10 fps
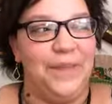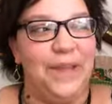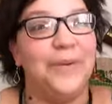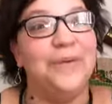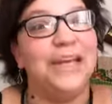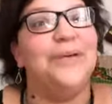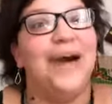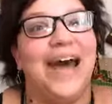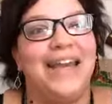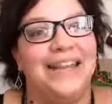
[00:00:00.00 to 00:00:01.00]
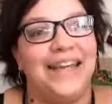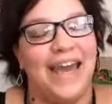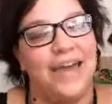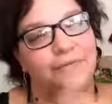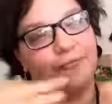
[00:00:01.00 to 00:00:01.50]
it'll make you ahead of the
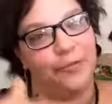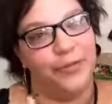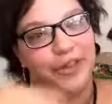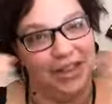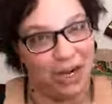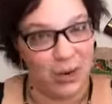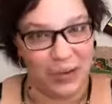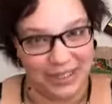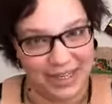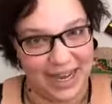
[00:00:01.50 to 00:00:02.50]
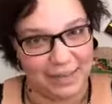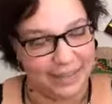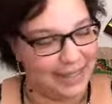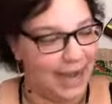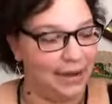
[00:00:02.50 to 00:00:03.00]
game from when the course
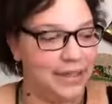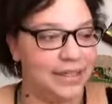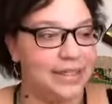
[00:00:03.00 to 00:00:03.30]
comes out.